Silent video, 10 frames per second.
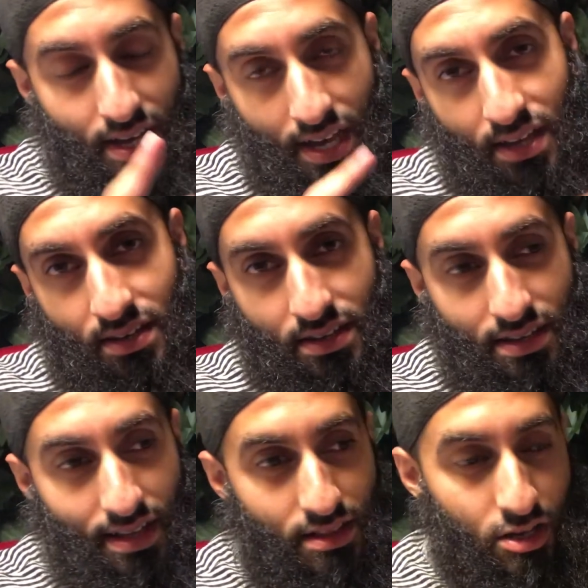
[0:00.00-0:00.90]
And
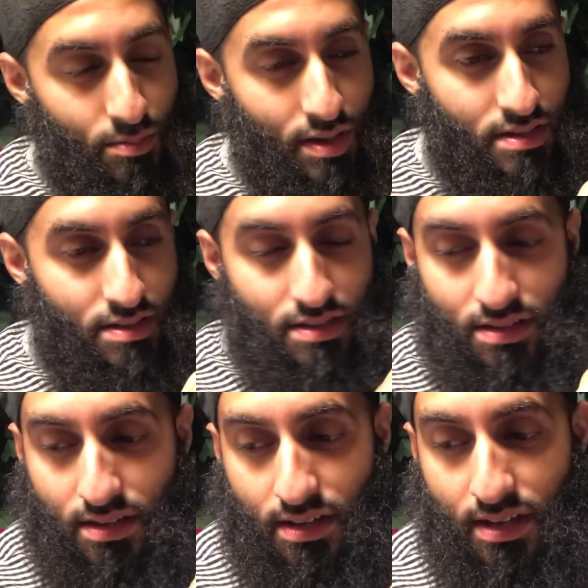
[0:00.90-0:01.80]
al command,
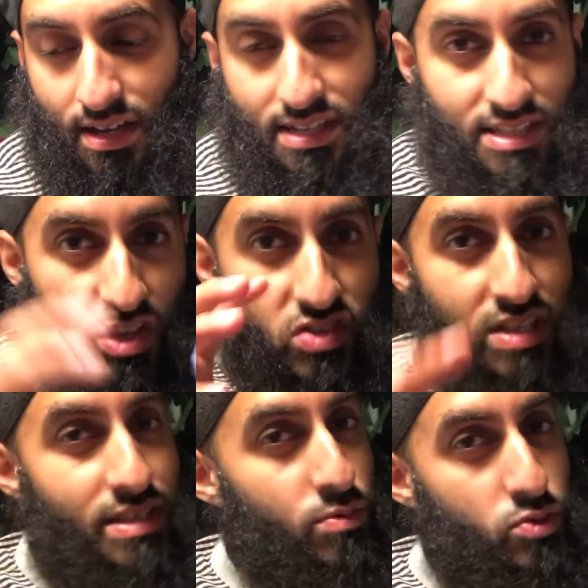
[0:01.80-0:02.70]

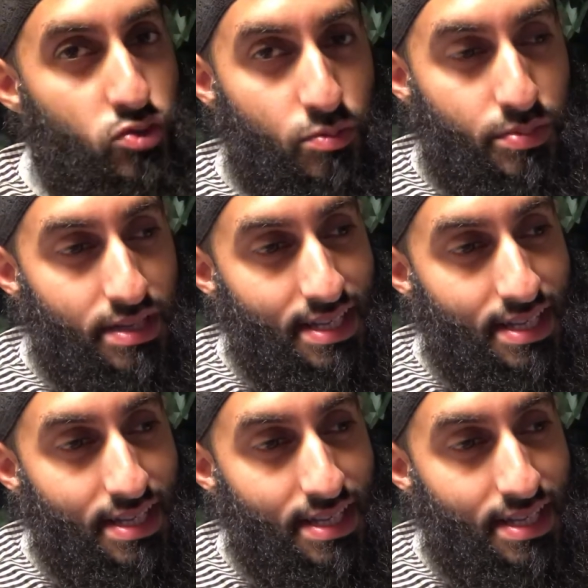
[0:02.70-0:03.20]
taqtadi wujub,